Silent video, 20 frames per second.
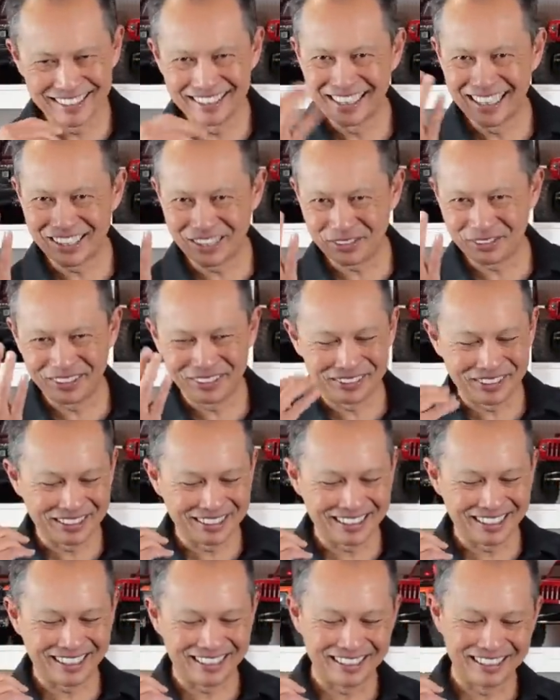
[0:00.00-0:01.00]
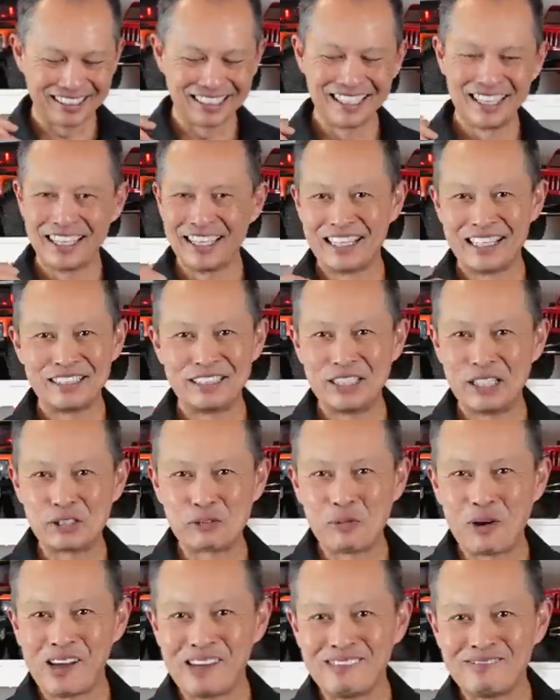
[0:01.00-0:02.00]
That's three right there.
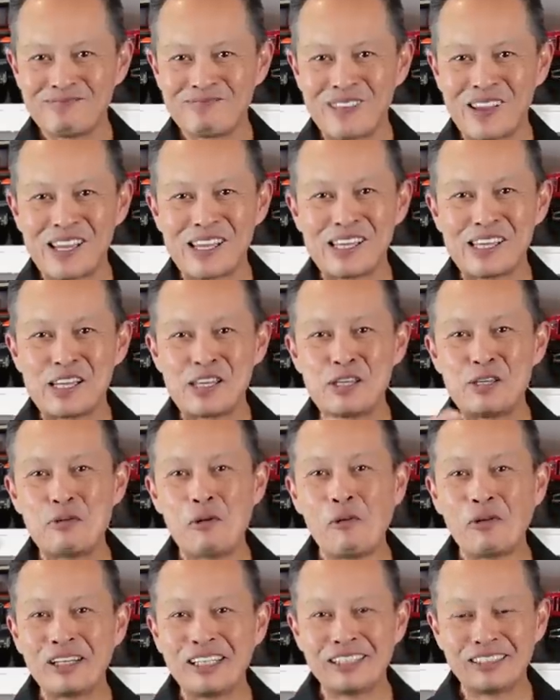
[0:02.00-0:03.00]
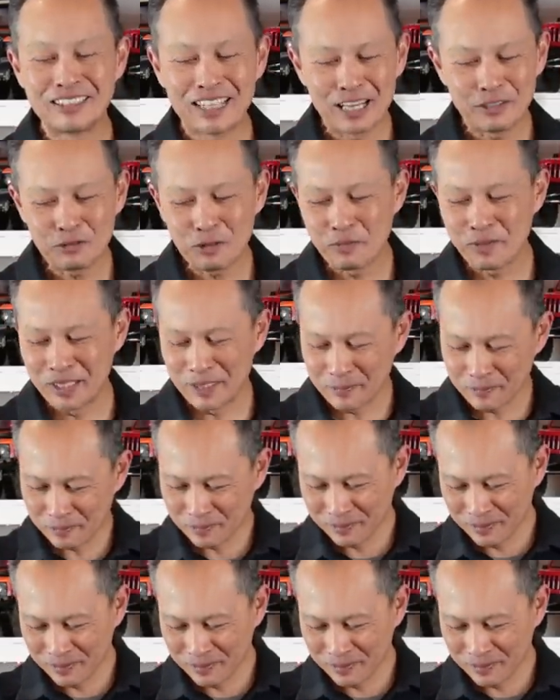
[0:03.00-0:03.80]
This one, you won't hear that from me.